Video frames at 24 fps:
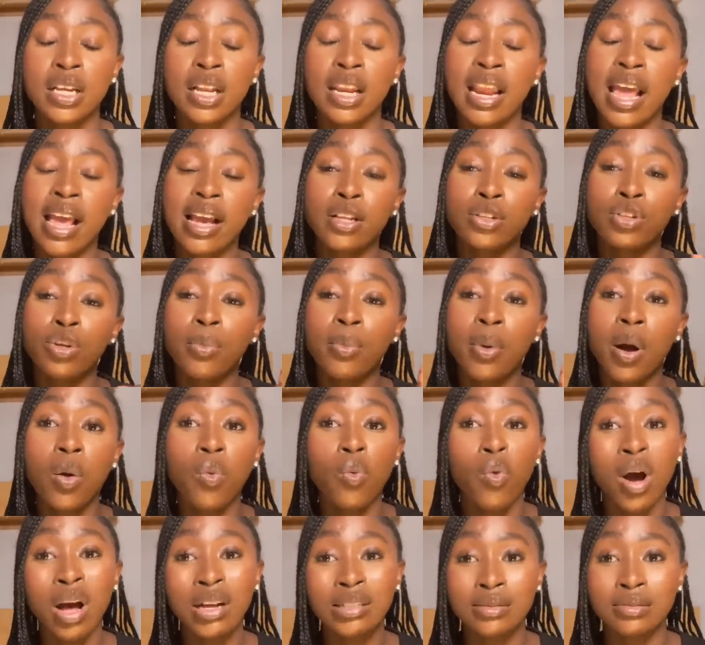Like, number
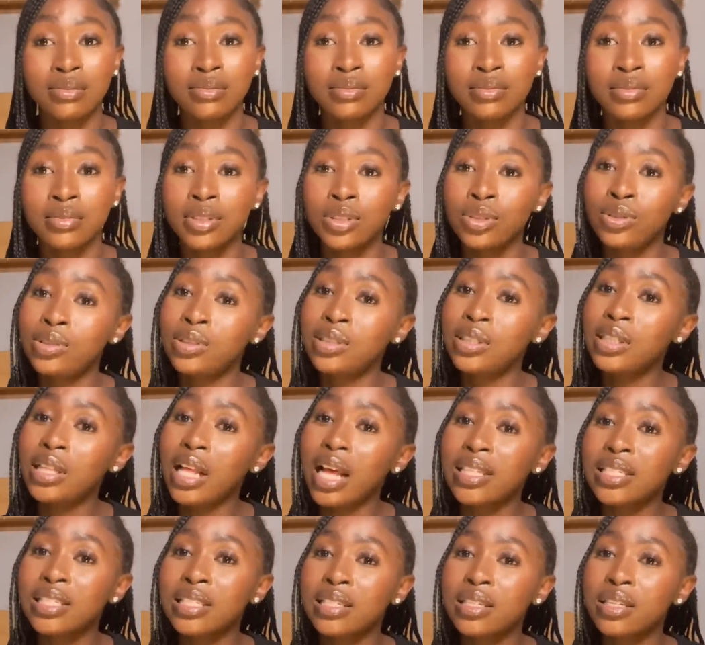one, you see
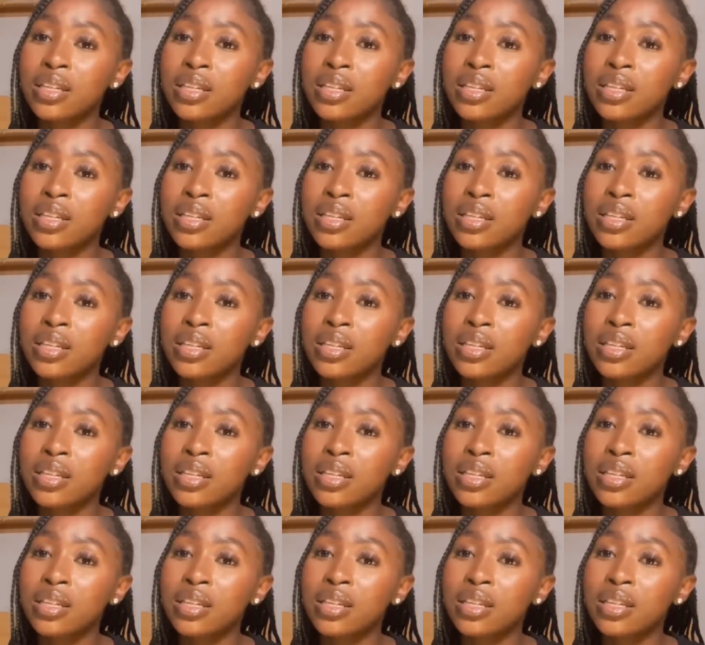that